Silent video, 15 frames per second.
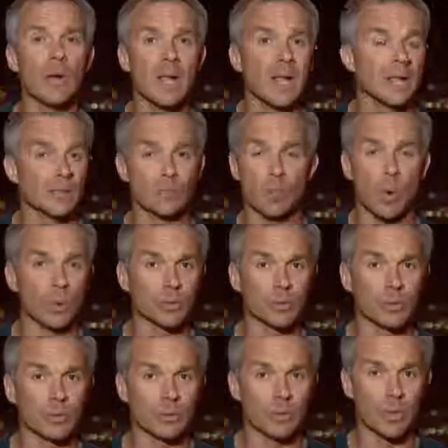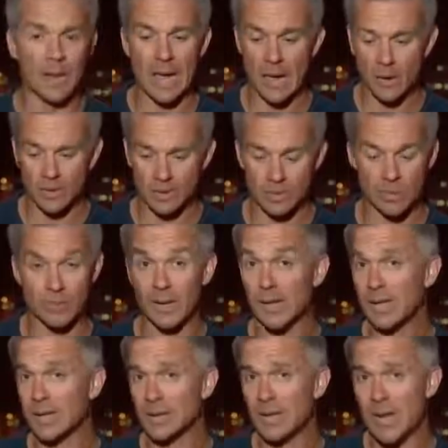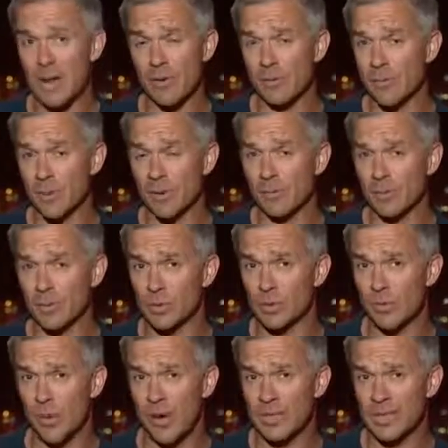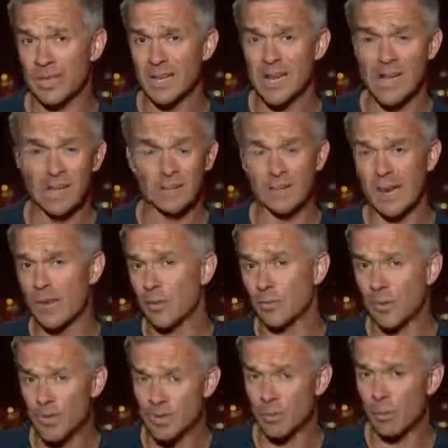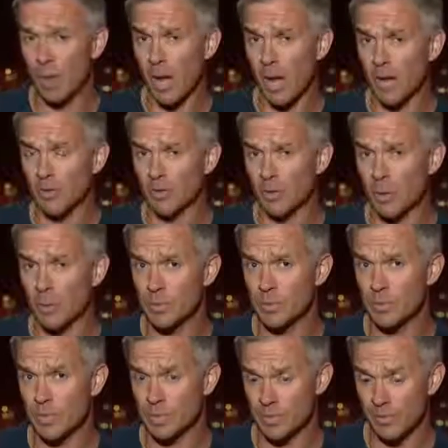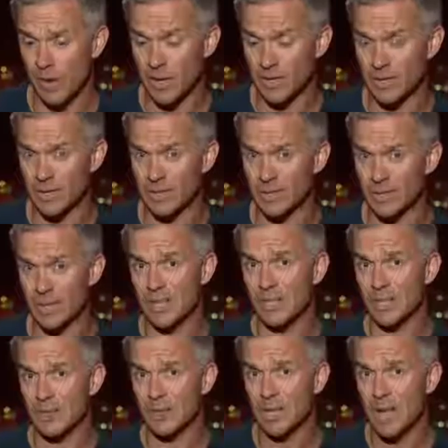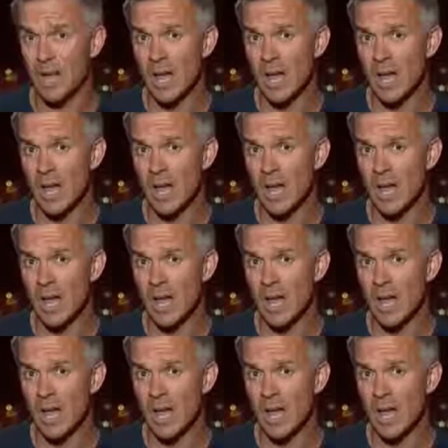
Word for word: is important to allow civilians out from any future fighting, to allow the resupply of troops as the fighting continues,